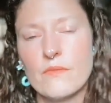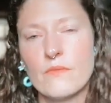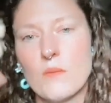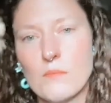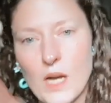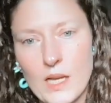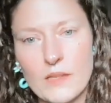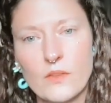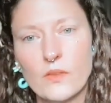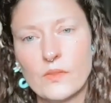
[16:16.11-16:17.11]
the
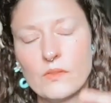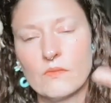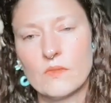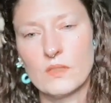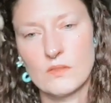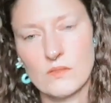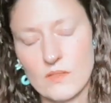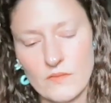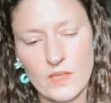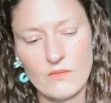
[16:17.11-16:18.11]
miles that sort
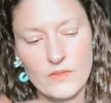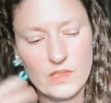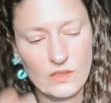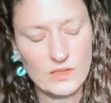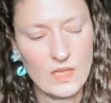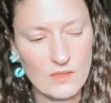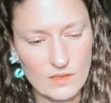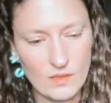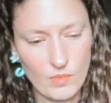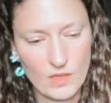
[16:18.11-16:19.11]
of like facilitates
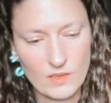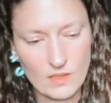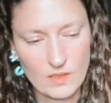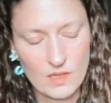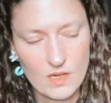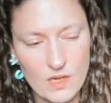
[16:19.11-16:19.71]
sleep processing.